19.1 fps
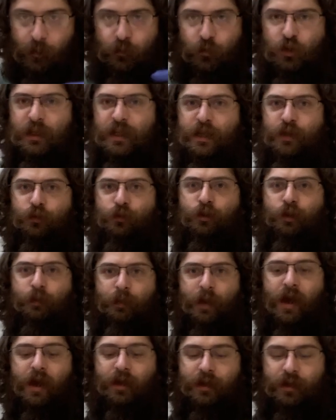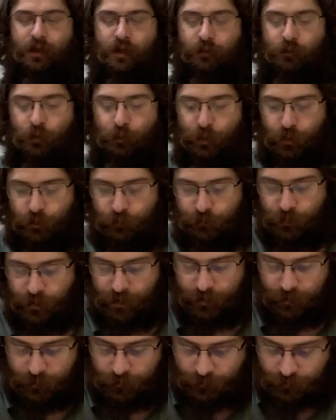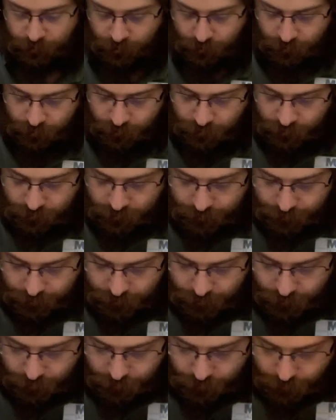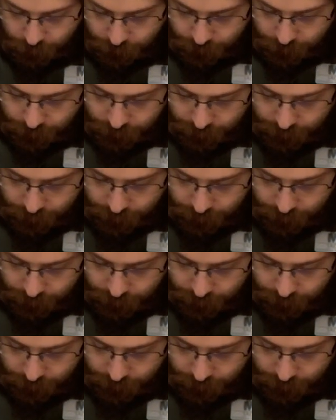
near the body of the butterfly. I'm gonna go.